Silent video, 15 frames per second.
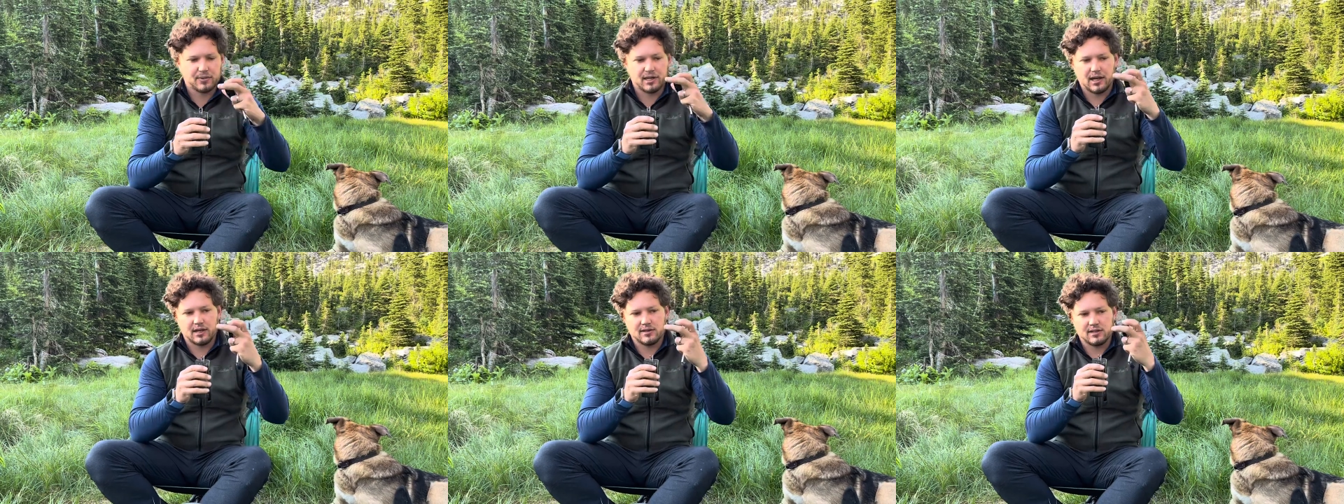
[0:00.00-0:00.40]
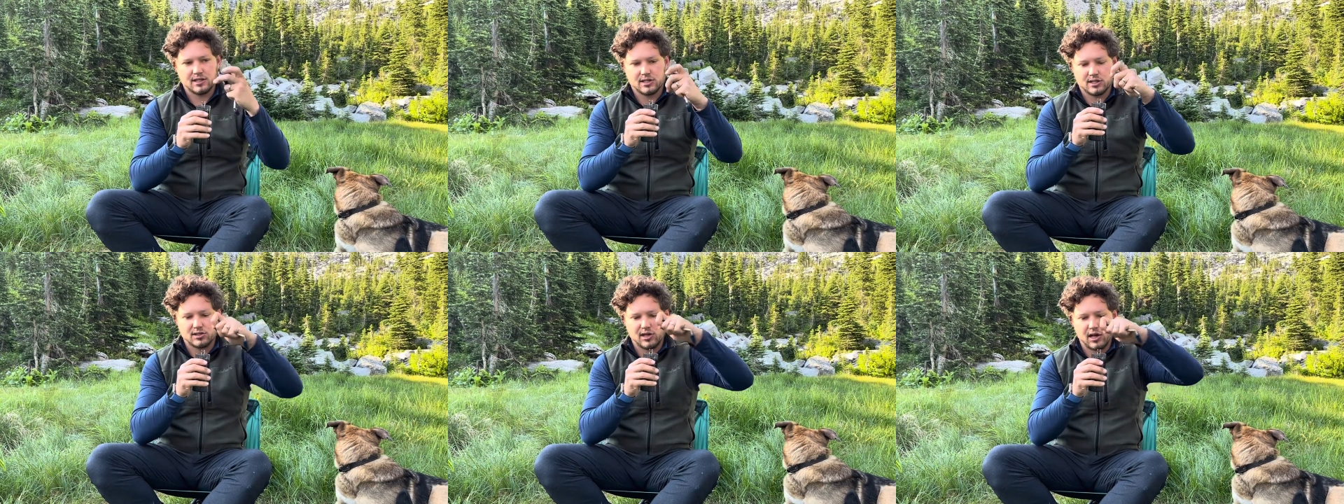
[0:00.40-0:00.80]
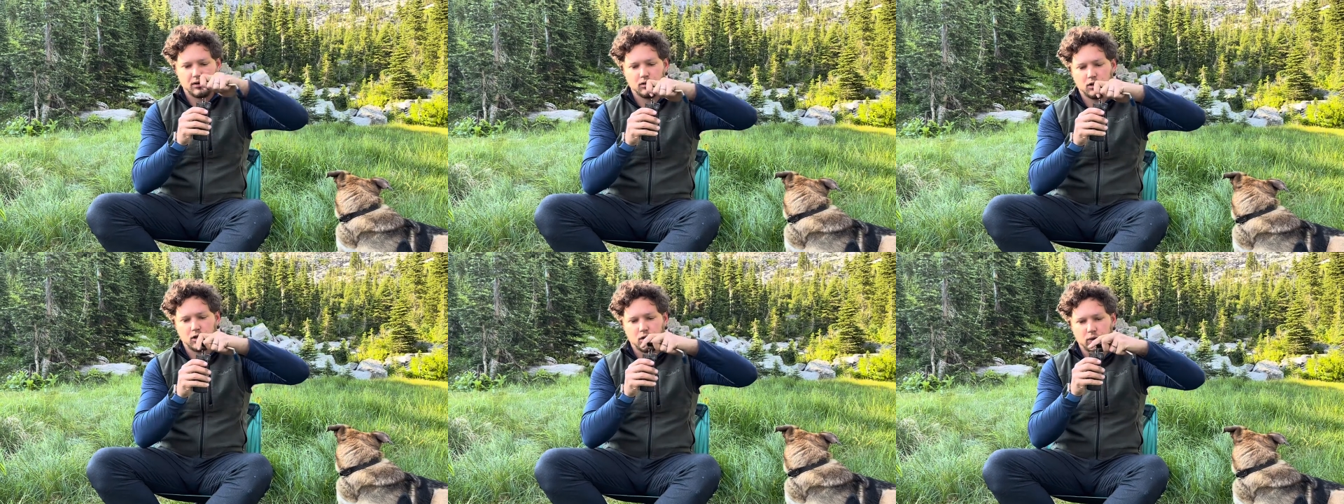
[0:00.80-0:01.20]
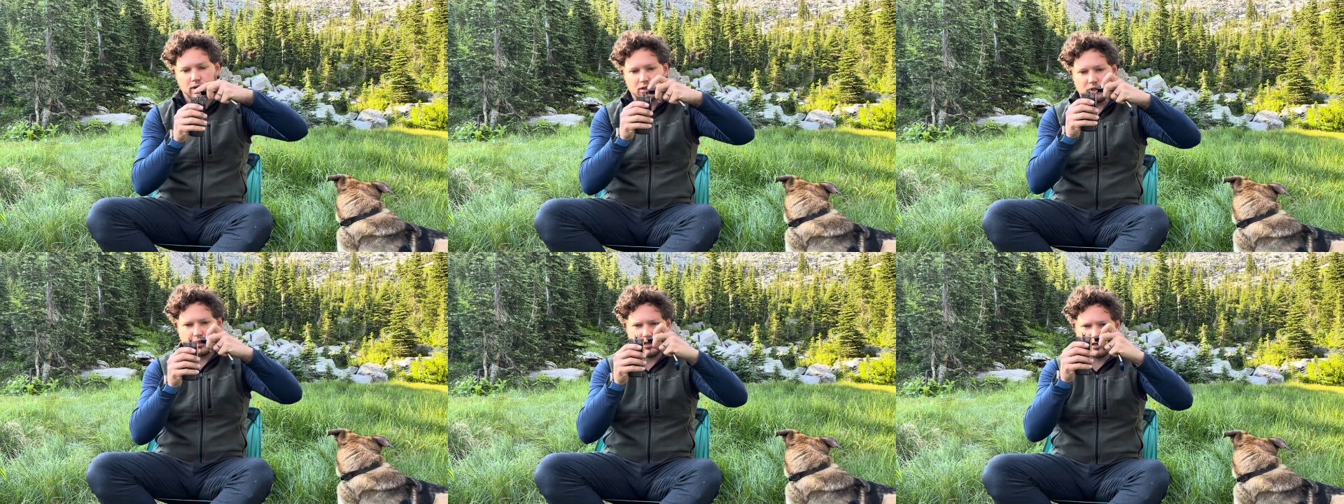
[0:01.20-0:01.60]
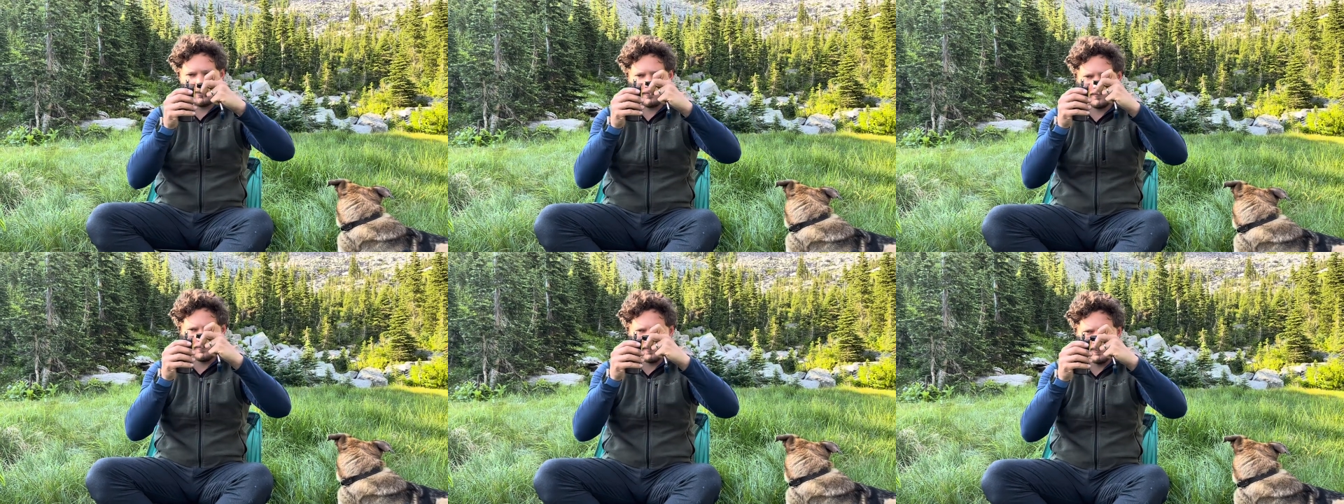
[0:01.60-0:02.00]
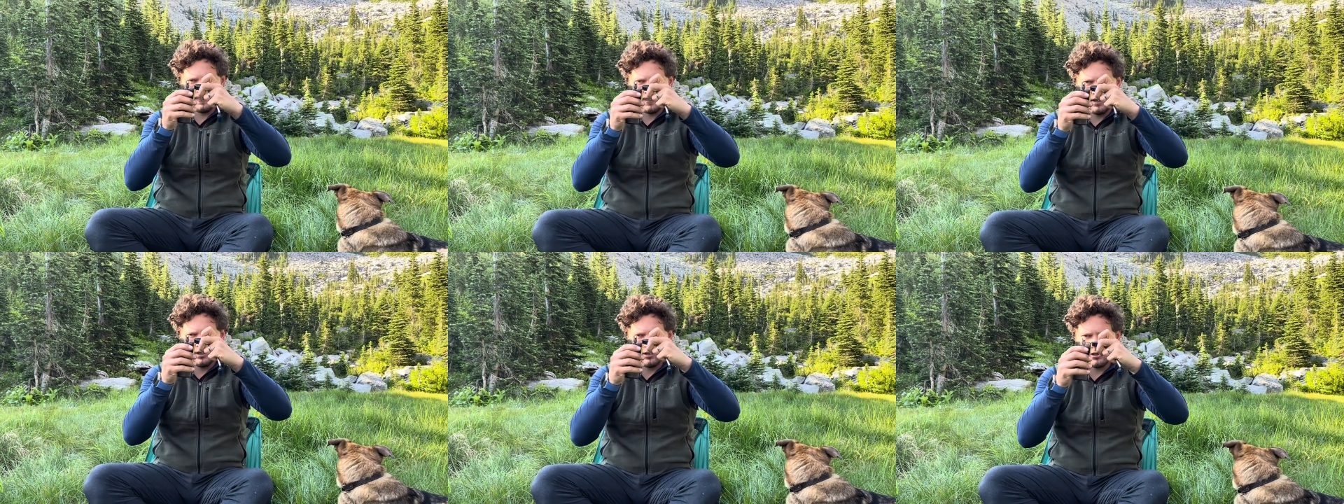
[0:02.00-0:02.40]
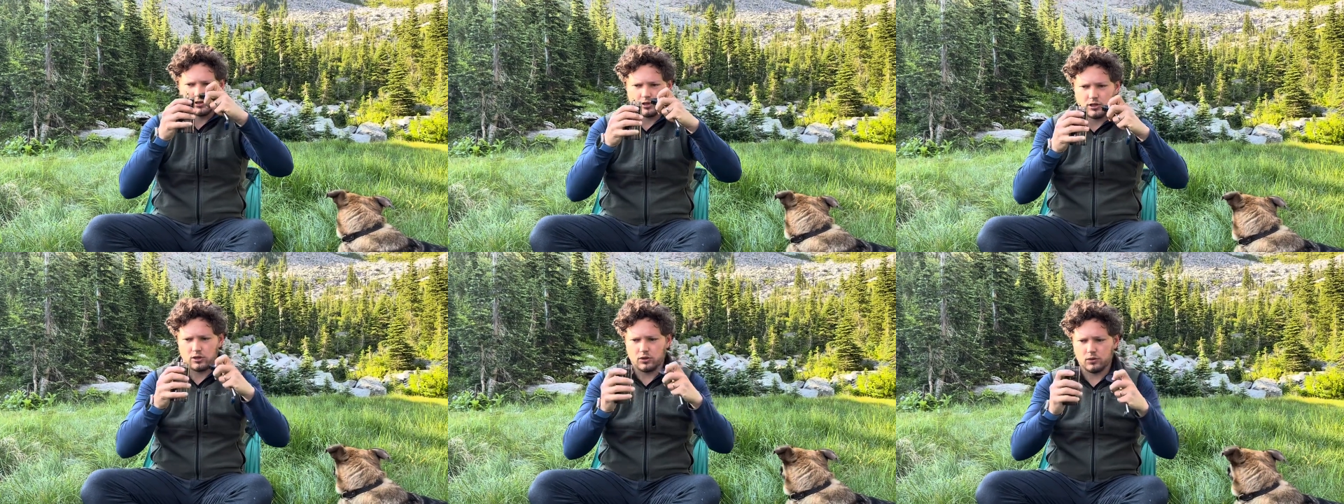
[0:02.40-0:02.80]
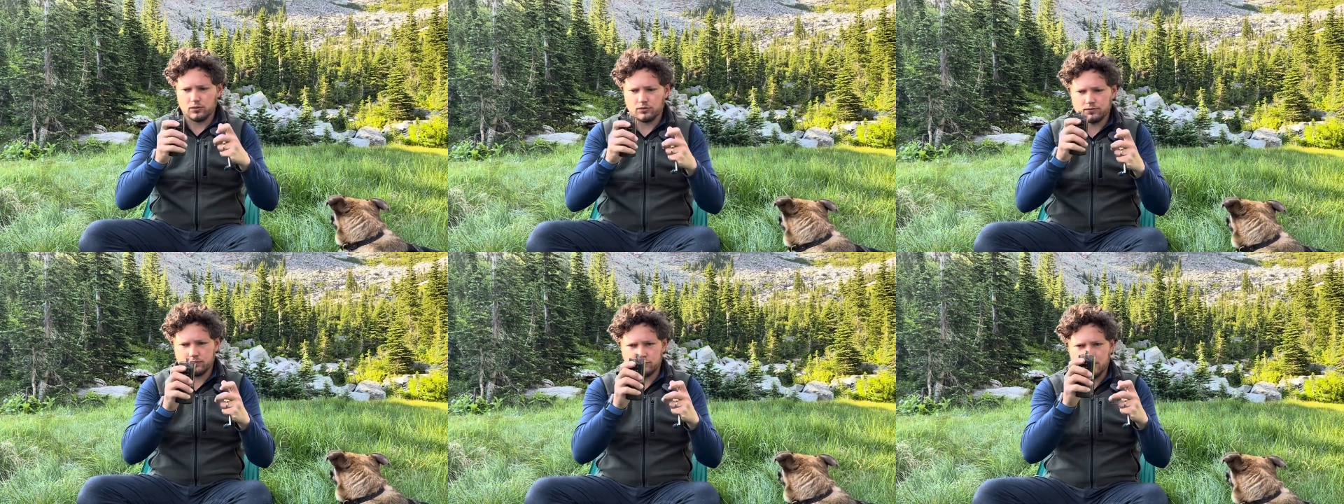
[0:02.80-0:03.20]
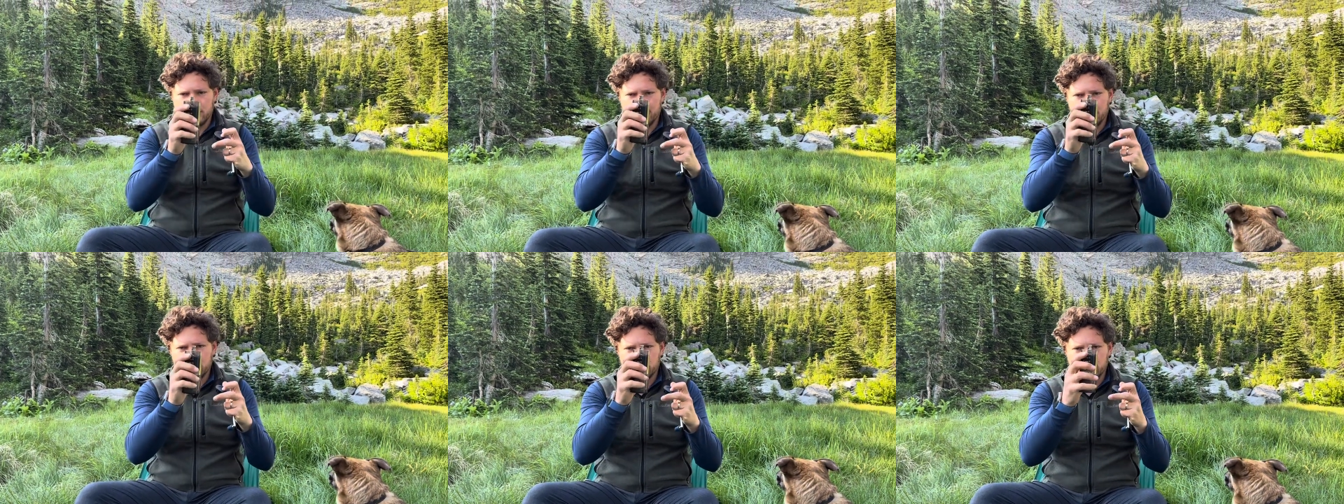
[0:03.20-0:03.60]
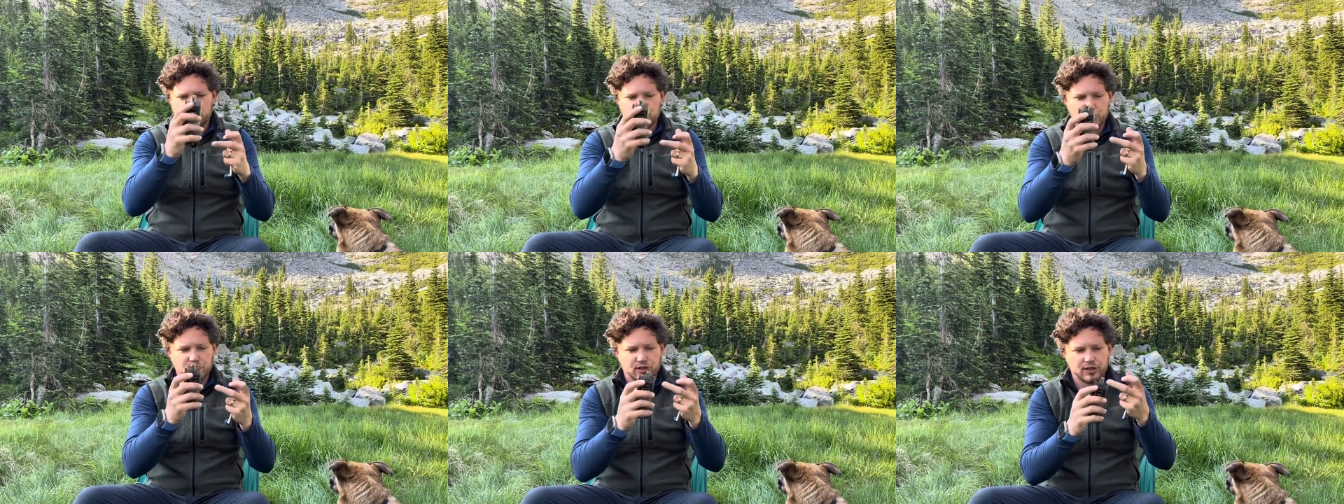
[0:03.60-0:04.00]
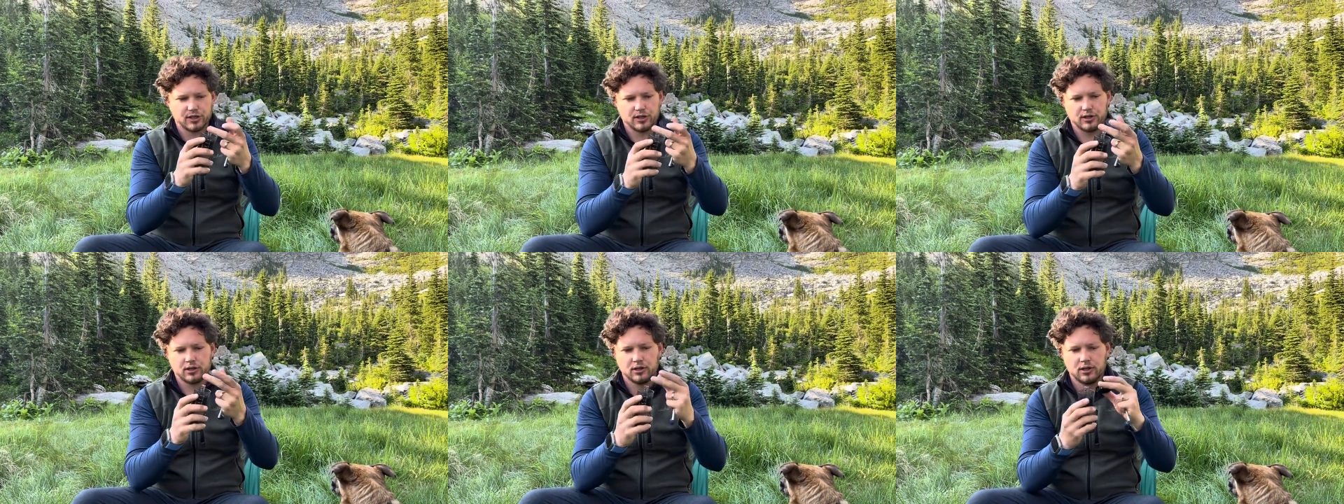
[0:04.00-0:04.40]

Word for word: kind of sits down low into there. So right about there is usually good.